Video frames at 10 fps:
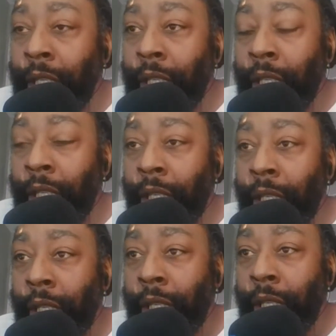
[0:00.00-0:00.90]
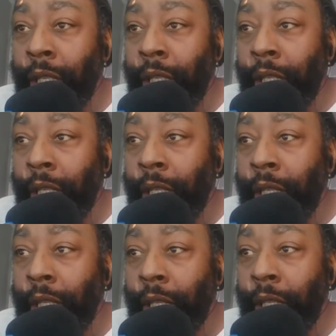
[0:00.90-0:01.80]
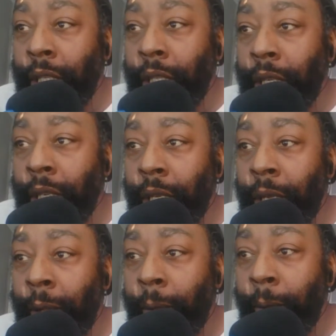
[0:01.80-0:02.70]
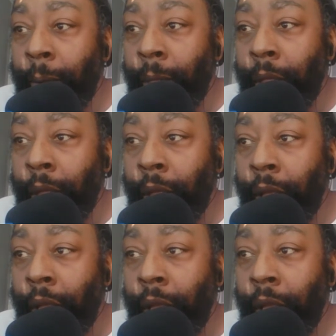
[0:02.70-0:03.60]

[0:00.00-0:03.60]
(silence)